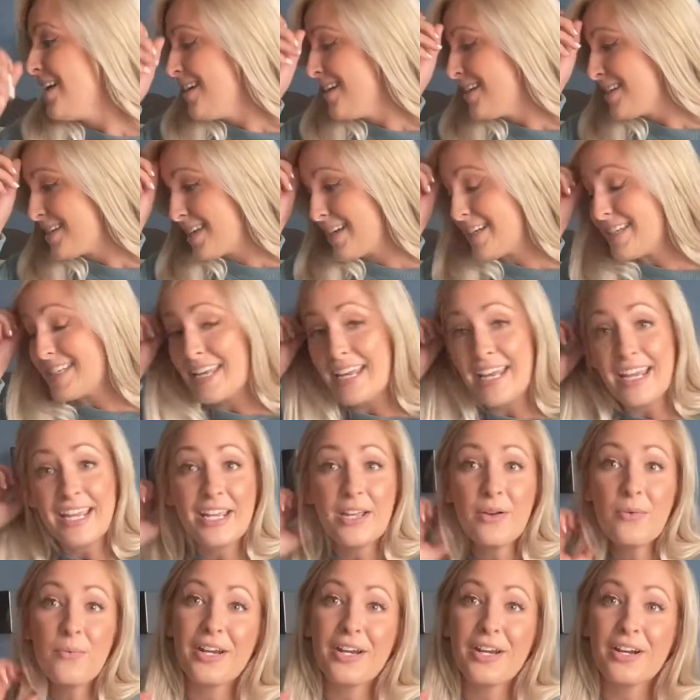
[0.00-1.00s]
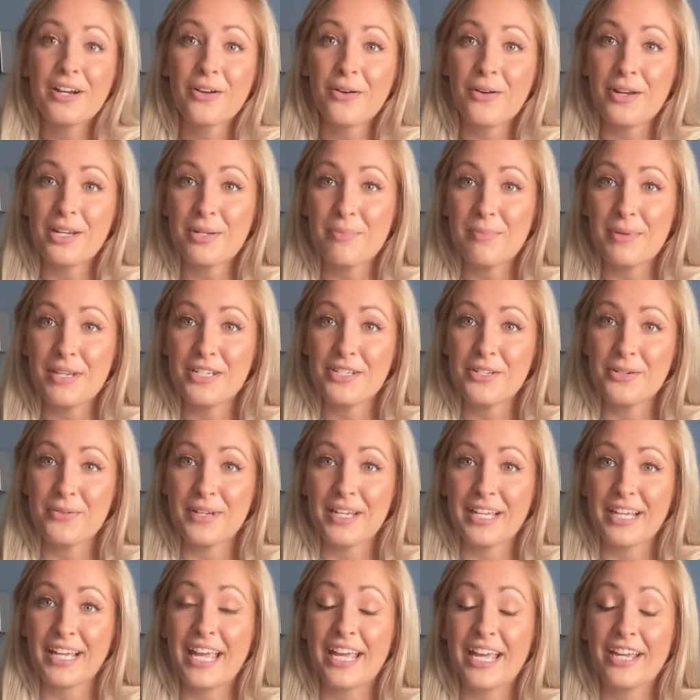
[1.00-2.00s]
Today we are going to be
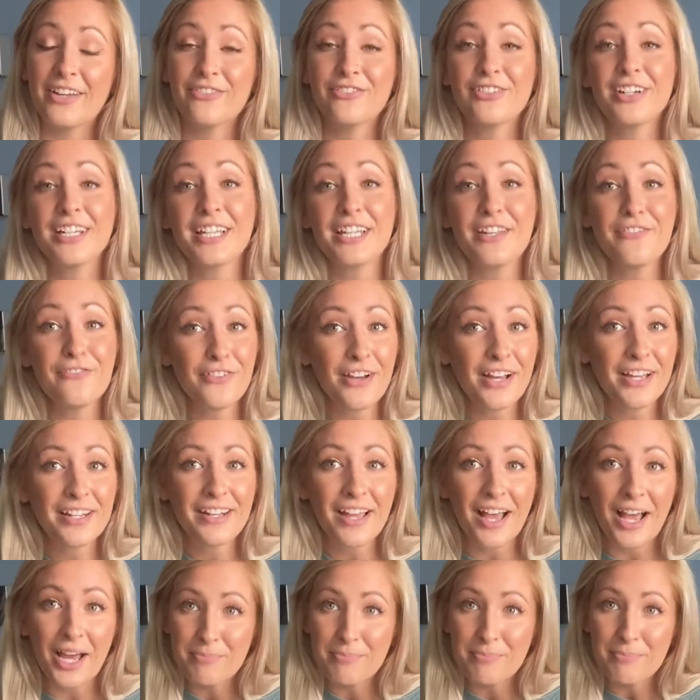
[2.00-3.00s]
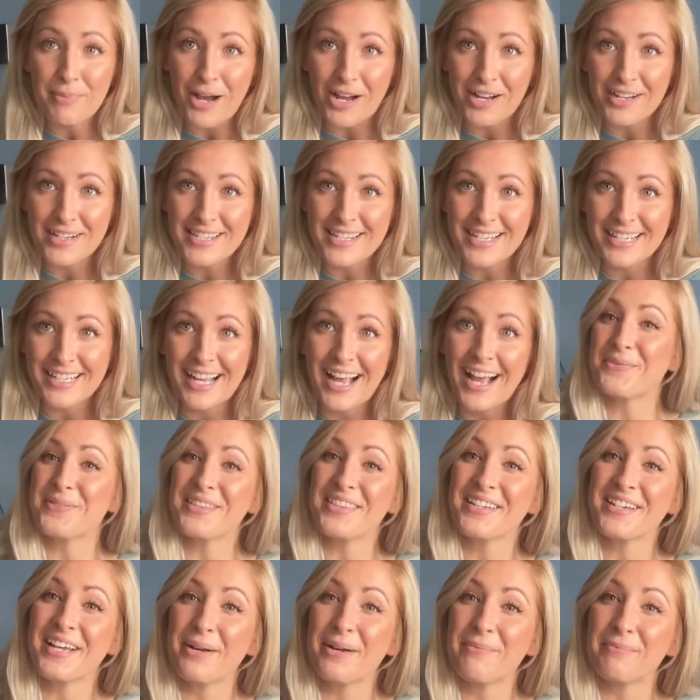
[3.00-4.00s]
doing a really fun unboxing
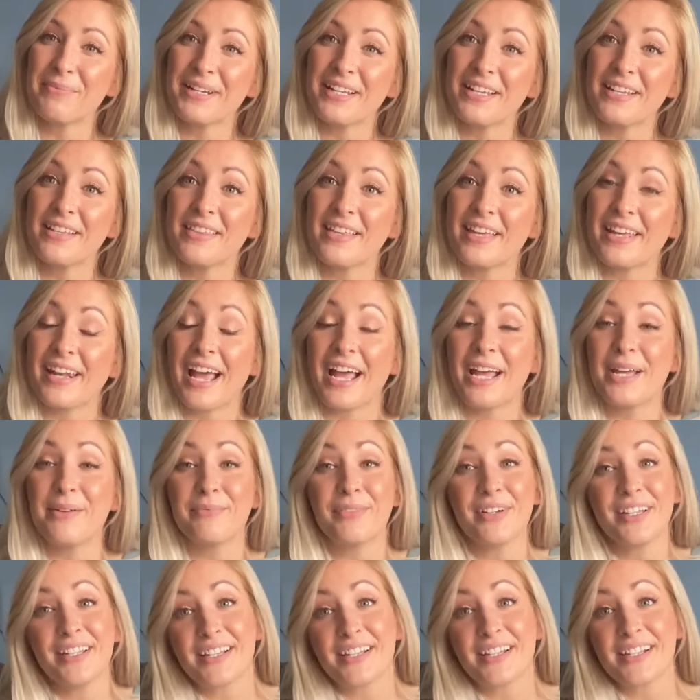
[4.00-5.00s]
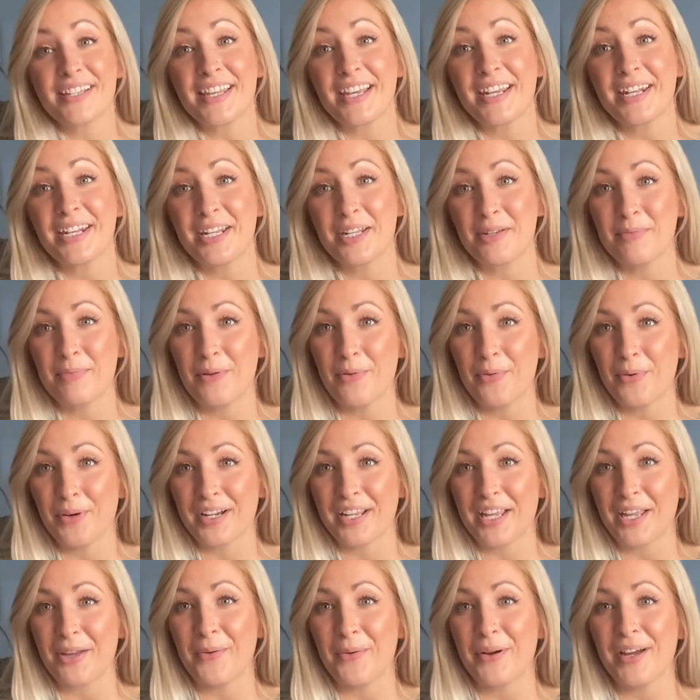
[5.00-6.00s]
with a company that I am really excited to be
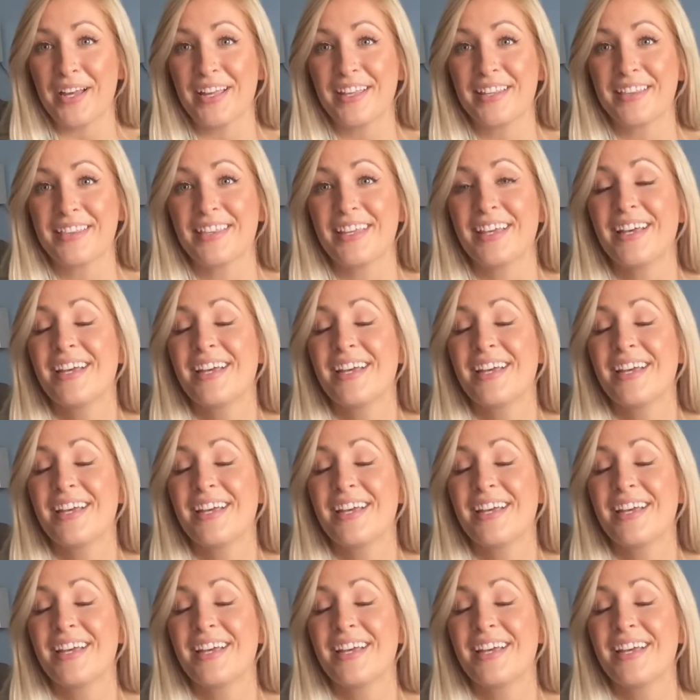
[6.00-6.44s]
working with.